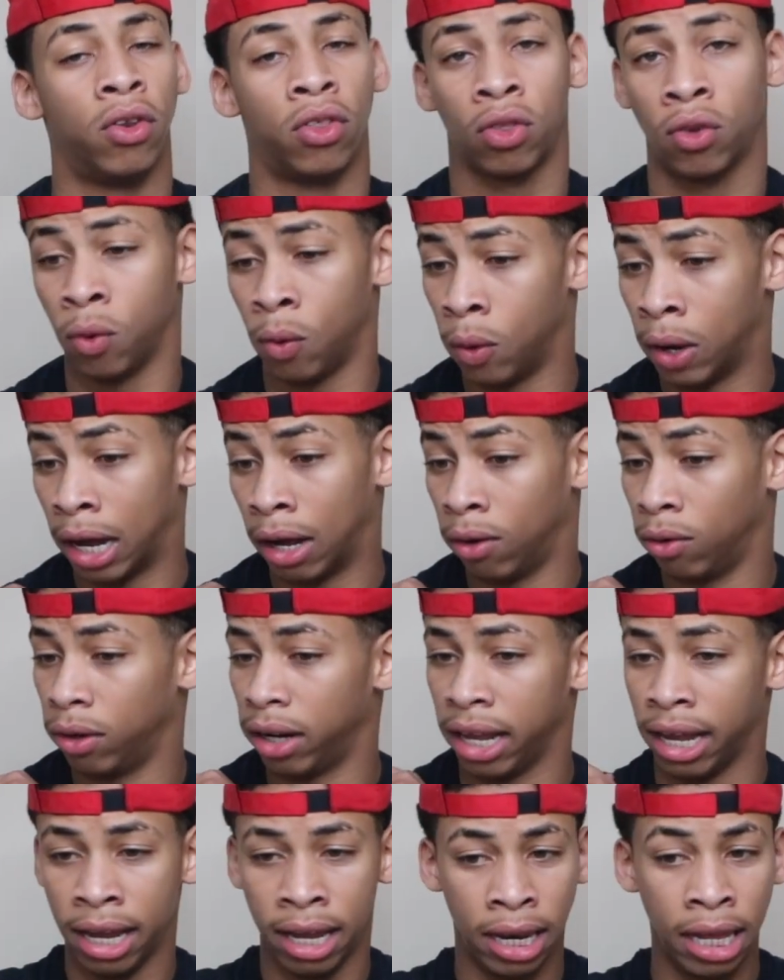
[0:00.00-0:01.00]
throughout
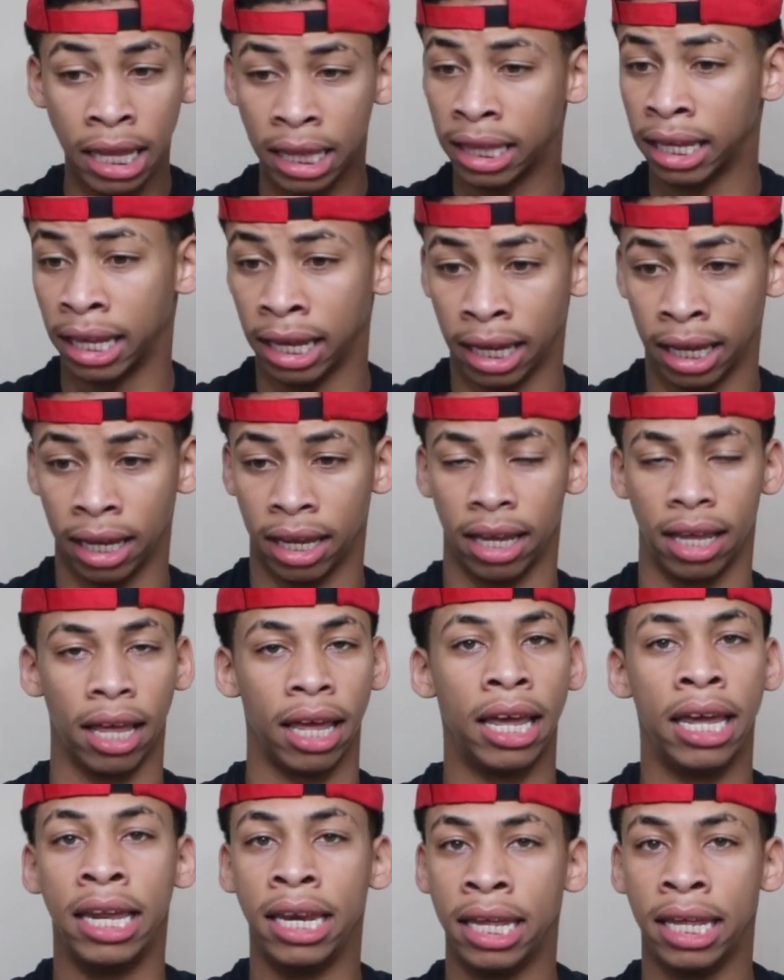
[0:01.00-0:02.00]
anything
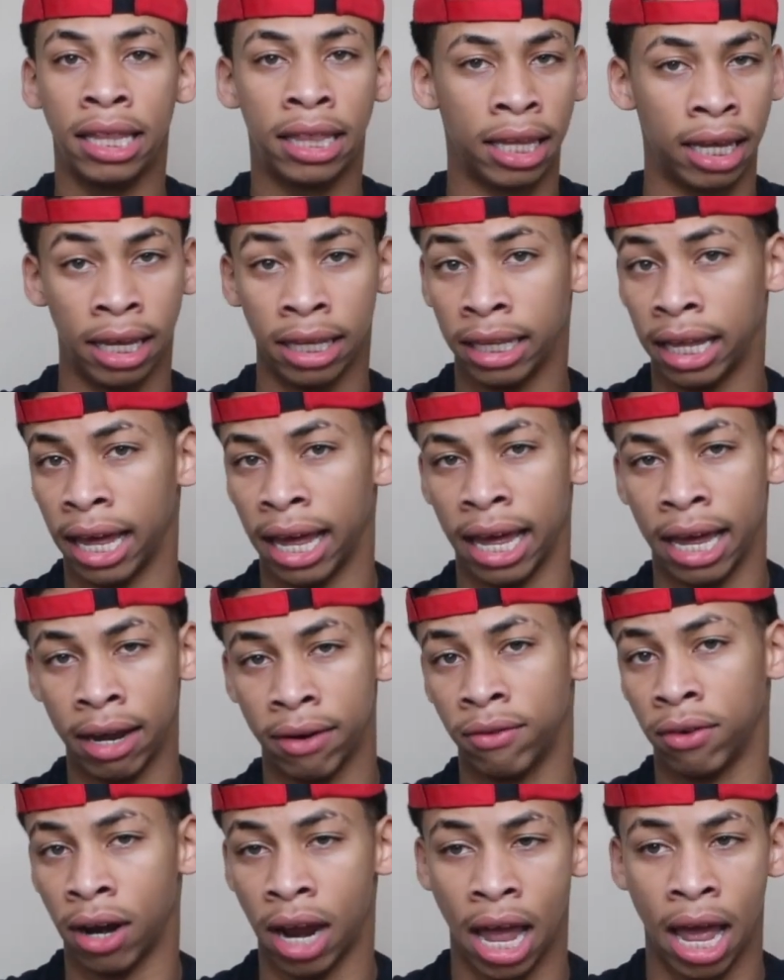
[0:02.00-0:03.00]
that
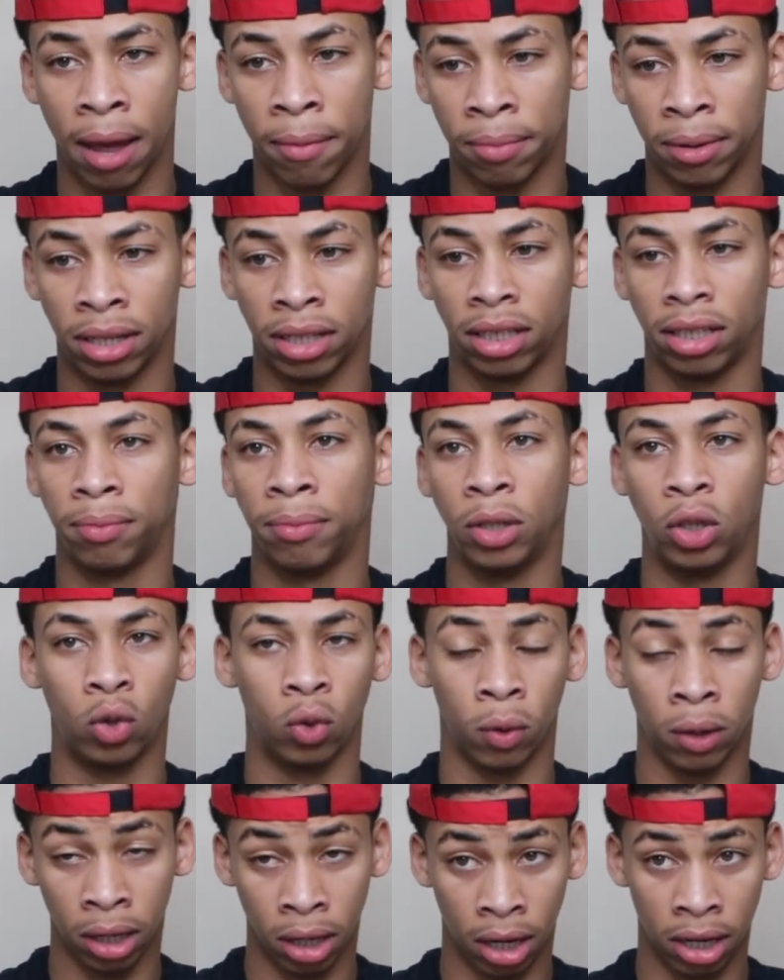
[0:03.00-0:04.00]
ever happens
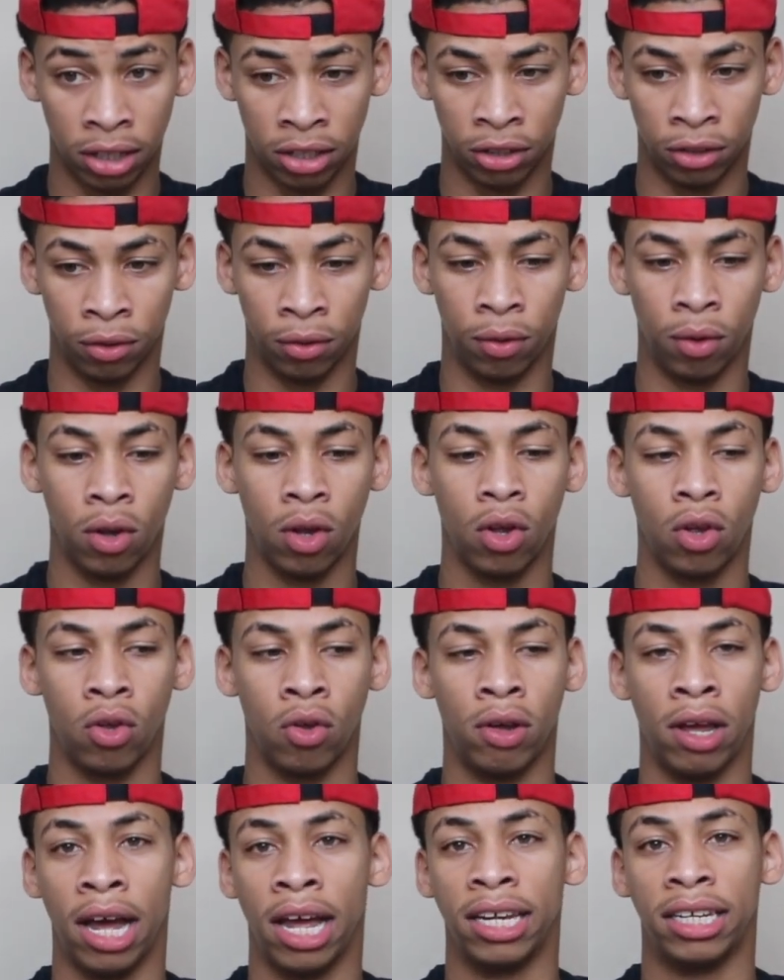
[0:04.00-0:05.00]
between y'all two, you
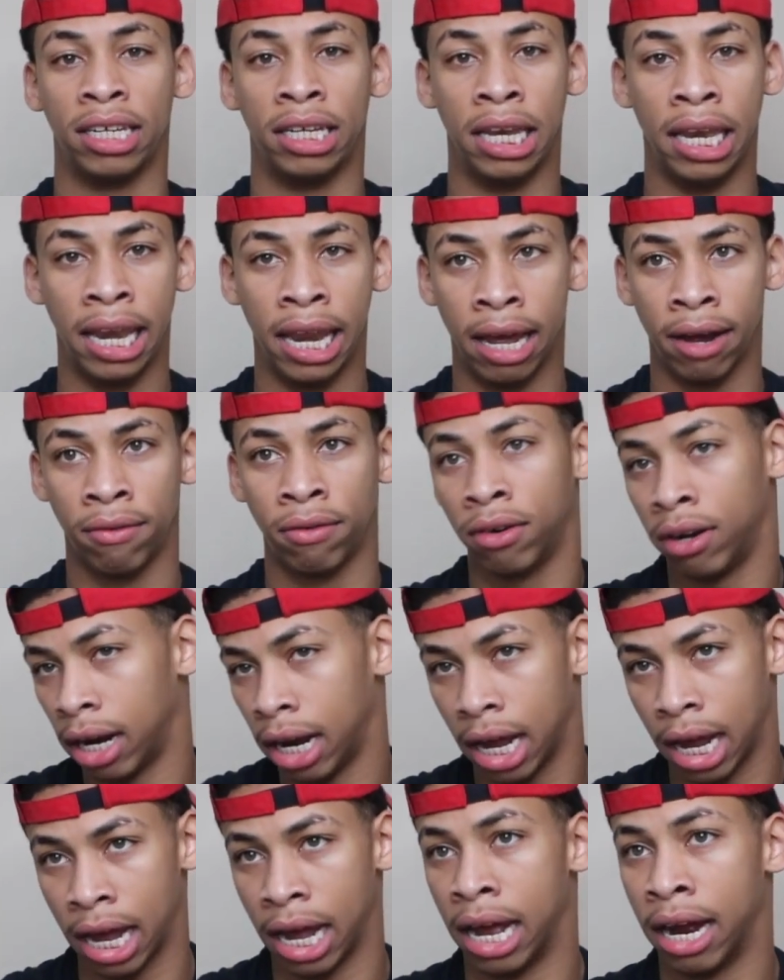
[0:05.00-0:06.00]
guys never,
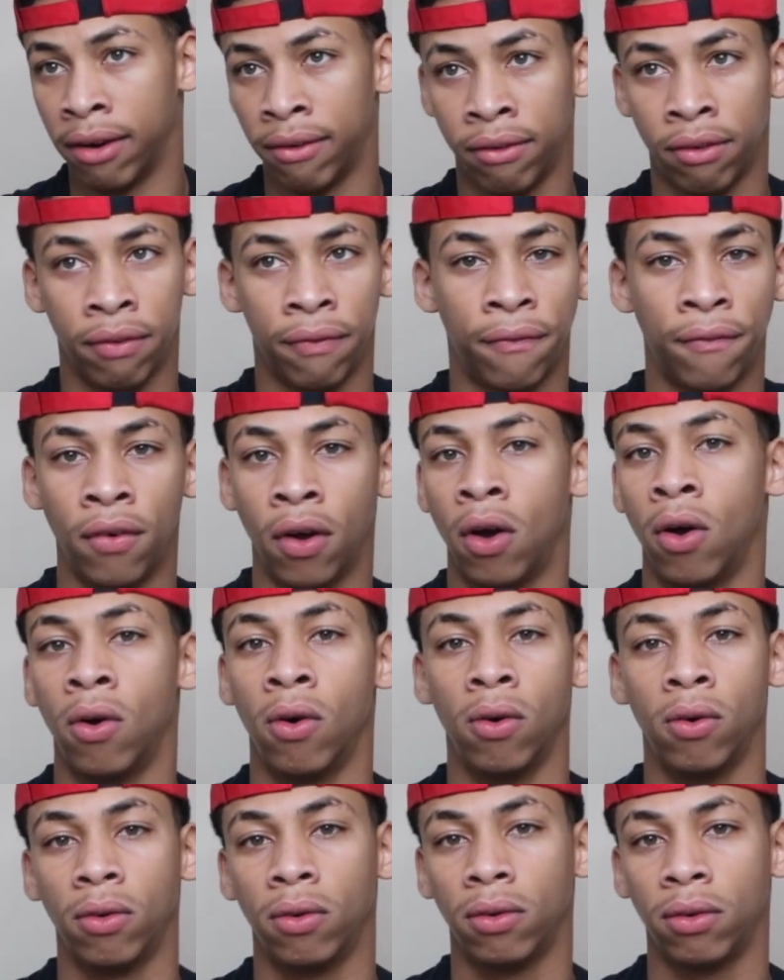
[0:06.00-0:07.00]
ever
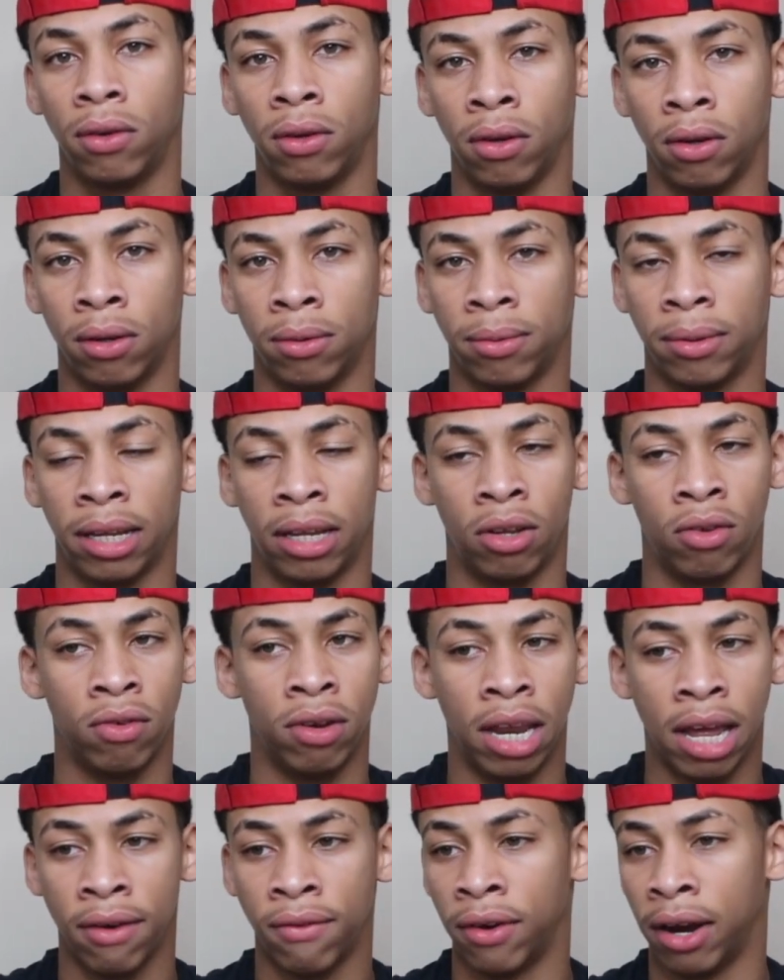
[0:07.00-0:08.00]
fold, you know what I'm saying? You
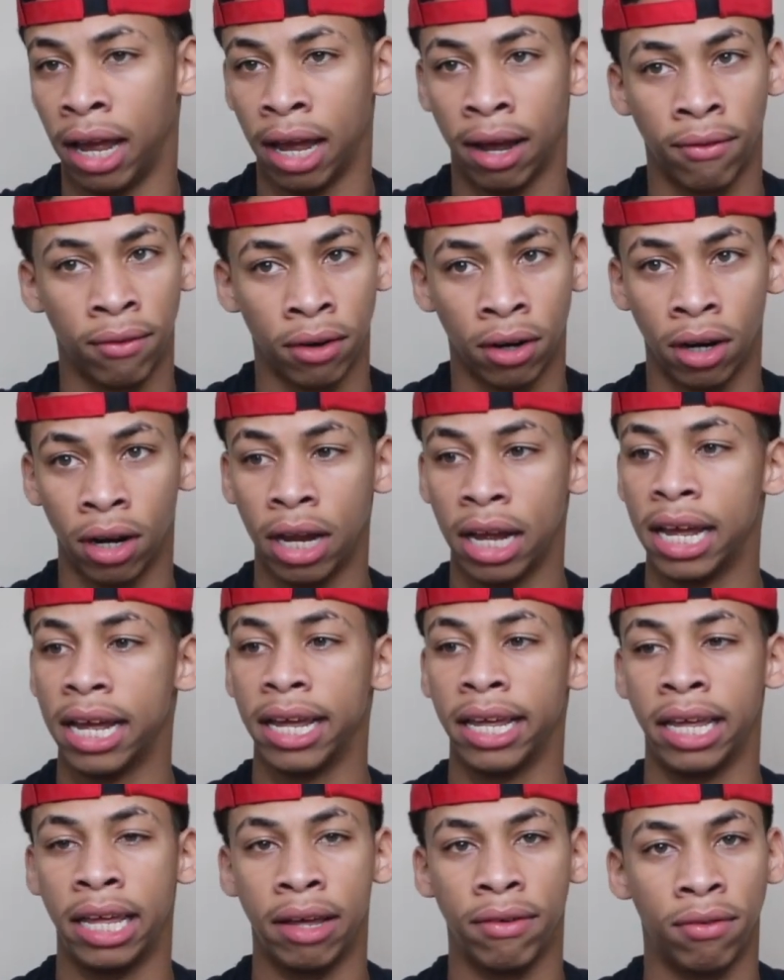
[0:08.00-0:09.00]
never, ever
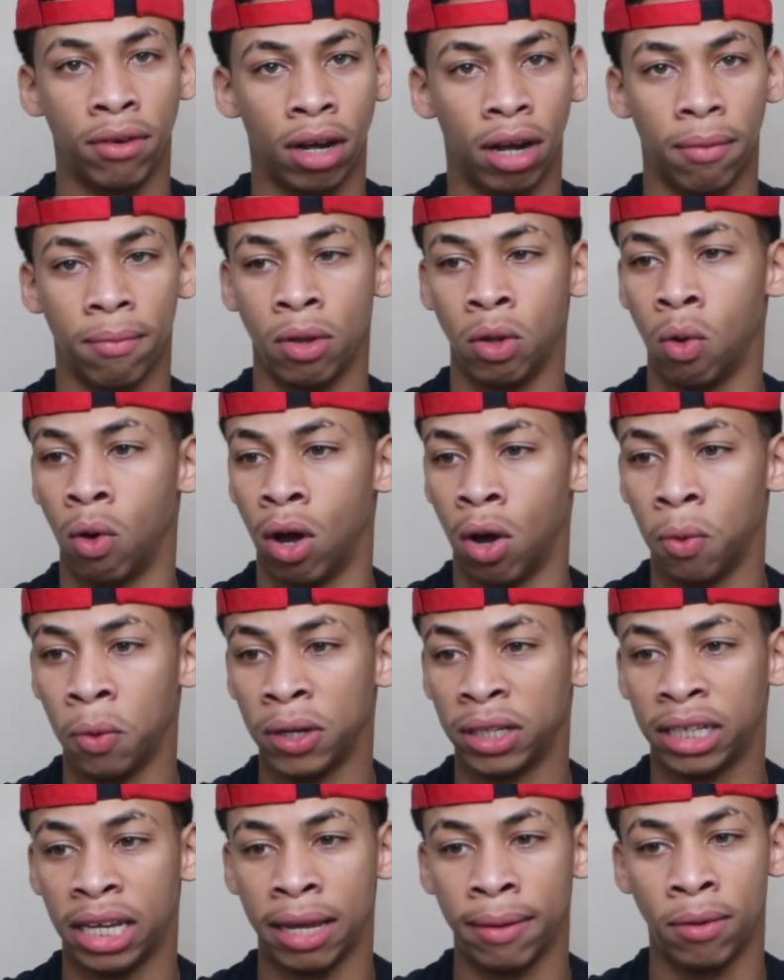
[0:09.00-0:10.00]
give up. You
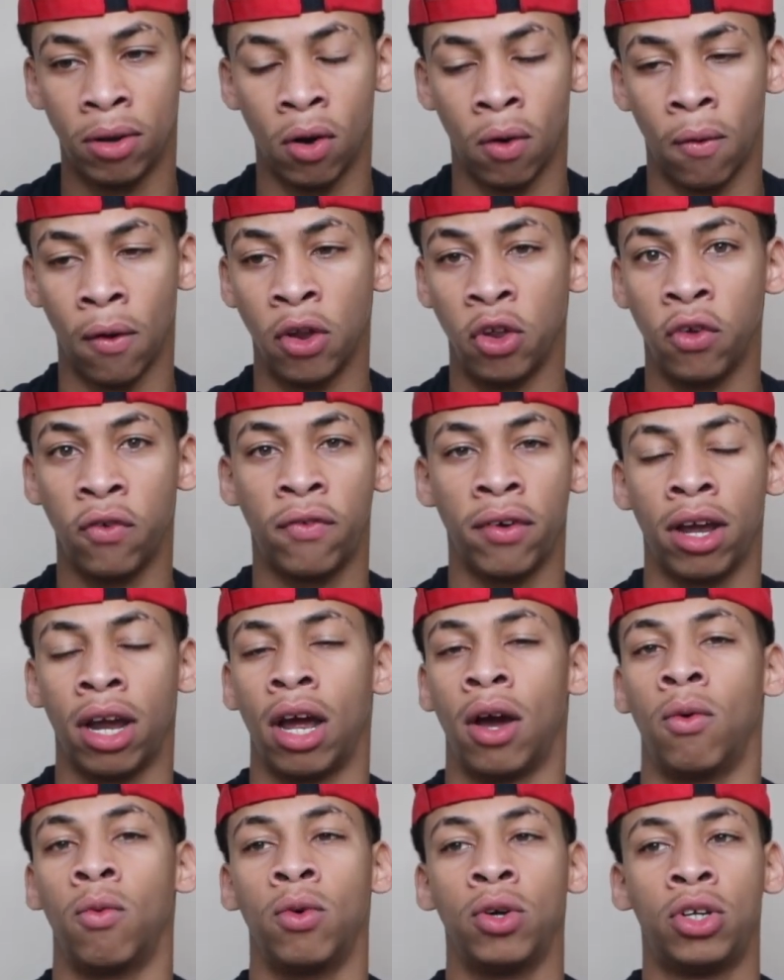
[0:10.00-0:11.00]
always keep going. You figure
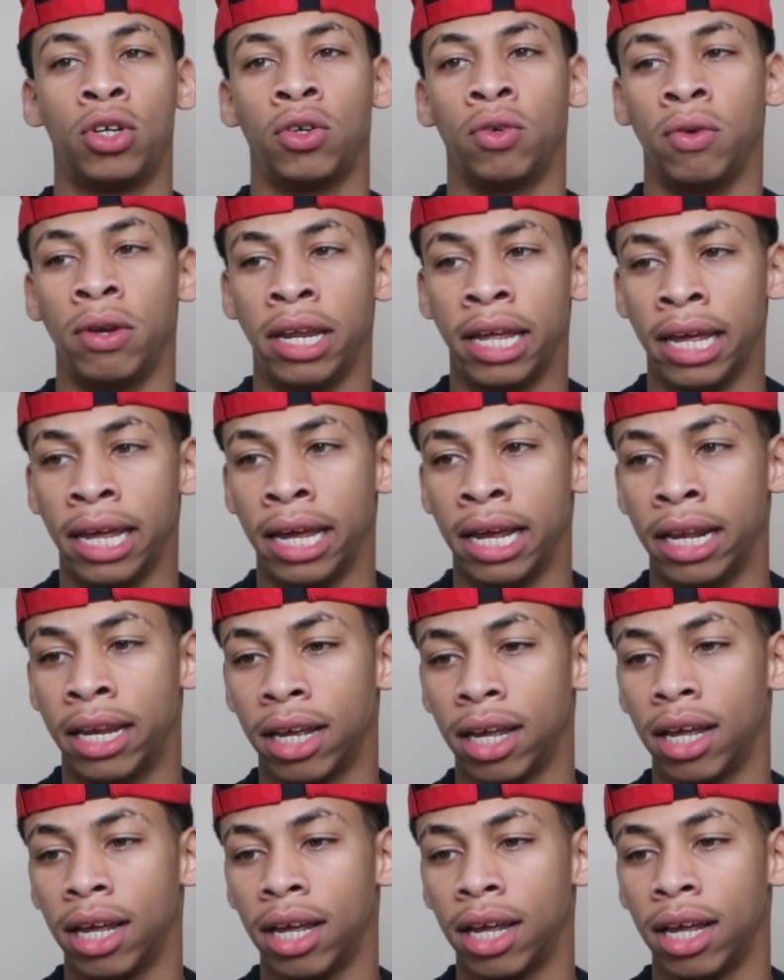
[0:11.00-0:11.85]
out what you need